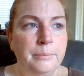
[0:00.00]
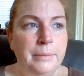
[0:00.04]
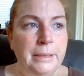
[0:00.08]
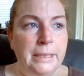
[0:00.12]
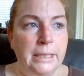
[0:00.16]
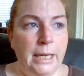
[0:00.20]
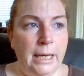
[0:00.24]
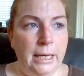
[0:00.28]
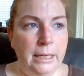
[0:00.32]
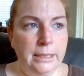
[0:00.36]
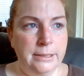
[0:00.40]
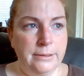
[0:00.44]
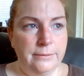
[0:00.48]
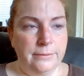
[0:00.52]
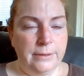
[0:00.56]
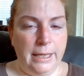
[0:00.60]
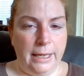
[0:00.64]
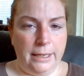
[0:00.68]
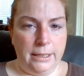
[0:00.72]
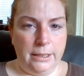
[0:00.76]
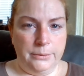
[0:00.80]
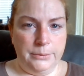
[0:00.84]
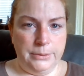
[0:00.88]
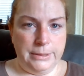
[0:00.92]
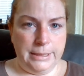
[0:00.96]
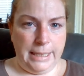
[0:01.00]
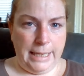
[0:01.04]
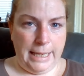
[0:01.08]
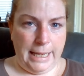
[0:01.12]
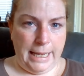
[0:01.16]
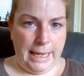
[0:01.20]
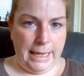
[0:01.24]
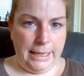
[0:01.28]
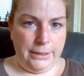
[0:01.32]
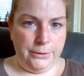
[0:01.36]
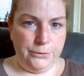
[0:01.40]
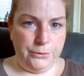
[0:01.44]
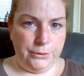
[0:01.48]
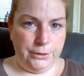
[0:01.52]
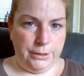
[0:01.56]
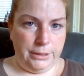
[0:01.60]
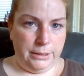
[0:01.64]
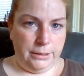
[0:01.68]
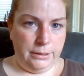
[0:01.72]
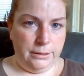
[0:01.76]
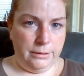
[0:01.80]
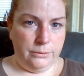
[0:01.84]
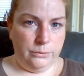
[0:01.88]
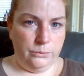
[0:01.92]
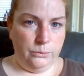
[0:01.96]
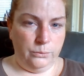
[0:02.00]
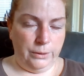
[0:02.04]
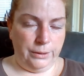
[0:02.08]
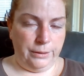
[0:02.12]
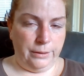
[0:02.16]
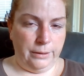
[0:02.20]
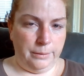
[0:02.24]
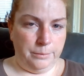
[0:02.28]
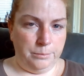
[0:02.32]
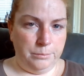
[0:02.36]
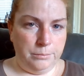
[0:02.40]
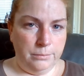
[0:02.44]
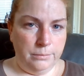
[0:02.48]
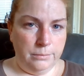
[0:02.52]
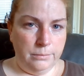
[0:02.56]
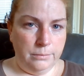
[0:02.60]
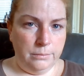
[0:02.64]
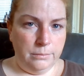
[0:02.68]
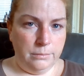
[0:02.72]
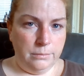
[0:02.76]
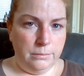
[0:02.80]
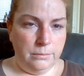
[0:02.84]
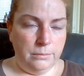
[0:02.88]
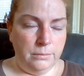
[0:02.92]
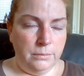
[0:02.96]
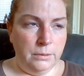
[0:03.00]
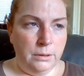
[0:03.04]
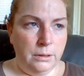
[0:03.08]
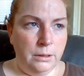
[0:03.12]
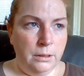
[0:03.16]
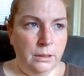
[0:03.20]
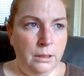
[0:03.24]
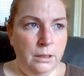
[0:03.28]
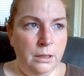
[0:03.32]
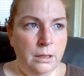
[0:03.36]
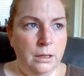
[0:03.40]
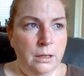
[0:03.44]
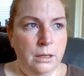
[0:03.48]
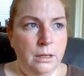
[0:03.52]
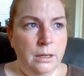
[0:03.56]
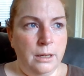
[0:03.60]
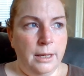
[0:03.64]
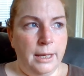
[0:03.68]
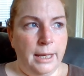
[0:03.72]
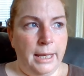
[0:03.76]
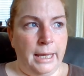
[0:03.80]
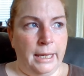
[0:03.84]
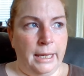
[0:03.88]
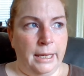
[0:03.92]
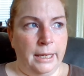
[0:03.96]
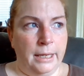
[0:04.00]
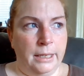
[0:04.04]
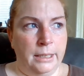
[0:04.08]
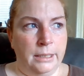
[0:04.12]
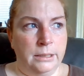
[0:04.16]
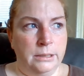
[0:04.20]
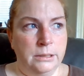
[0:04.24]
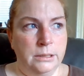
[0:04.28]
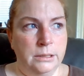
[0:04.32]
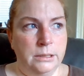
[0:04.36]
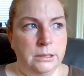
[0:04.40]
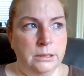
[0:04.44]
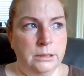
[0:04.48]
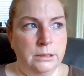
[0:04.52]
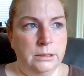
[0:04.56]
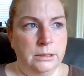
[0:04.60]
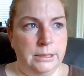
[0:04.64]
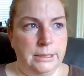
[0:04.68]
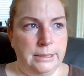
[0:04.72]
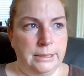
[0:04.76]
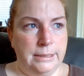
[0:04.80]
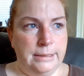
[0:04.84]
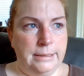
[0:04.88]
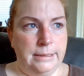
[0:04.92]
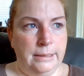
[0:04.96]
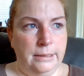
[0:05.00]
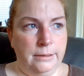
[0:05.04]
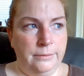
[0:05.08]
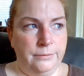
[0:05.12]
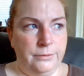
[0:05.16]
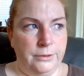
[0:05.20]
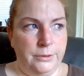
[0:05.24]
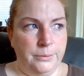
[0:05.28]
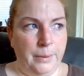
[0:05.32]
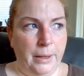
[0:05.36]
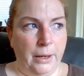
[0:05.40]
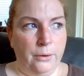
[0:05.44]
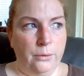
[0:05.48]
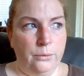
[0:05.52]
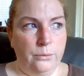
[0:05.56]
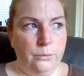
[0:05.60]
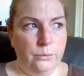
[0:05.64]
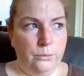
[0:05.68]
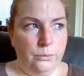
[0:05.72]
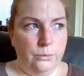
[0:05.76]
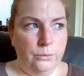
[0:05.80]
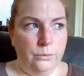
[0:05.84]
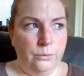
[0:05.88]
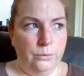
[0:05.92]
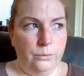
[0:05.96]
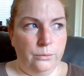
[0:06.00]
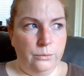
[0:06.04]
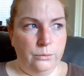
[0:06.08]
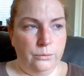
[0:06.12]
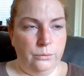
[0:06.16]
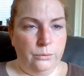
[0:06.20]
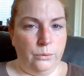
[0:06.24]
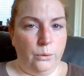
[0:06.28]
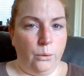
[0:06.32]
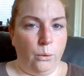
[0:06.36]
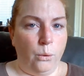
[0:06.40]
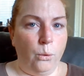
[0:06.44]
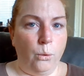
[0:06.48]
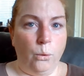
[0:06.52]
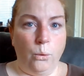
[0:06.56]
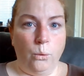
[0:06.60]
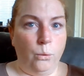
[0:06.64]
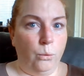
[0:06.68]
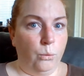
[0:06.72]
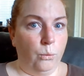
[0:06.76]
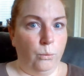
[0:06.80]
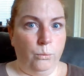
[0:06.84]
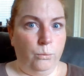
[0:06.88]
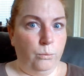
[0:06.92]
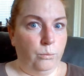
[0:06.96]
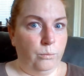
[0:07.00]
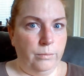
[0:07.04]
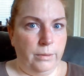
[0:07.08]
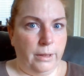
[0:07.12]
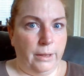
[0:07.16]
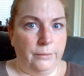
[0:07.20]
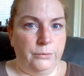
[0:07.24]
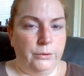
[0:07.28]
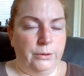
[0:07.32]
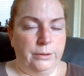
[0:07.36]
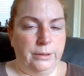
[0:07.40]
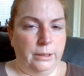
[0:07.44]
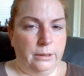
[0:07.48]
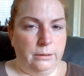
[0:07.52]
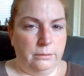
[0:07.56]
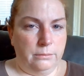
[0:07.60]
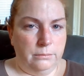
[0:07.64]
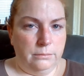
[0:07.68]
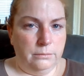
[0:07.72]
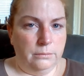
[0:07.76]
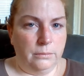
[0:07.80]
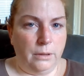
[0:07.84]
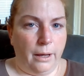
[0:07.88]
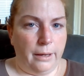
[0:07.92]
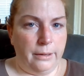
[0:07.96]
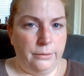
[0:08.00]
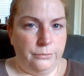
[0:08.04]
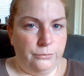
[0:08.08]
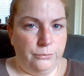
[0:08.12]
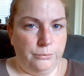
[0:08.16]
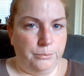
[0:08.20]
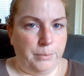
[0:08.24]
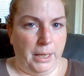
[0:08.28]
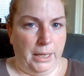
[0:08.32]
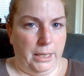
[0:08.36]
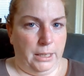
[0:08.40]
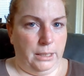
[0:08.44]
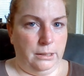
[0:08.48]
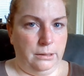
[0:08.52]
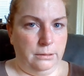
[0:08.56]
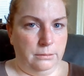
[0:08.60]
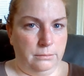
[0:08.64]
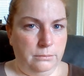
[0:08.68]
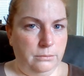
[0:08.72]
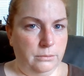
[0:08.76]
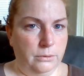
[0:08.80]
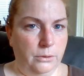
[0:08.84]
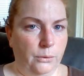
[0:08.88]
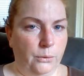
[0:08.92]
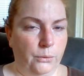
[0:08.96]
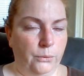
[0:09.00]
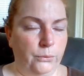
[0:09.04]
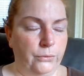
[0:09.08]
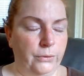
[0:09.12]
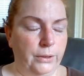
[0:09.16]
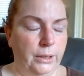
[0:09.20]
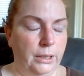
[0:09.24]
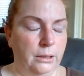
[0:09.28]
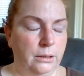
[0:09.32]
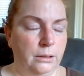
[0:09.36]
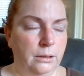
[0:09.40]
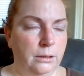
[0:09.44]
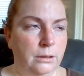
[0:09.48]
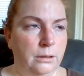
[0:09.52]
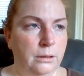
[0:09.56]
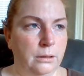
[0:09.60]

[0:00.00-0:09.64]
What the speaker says: Because of that, I was angry with him and deceived about the whole everything, life, pain, the whole thing.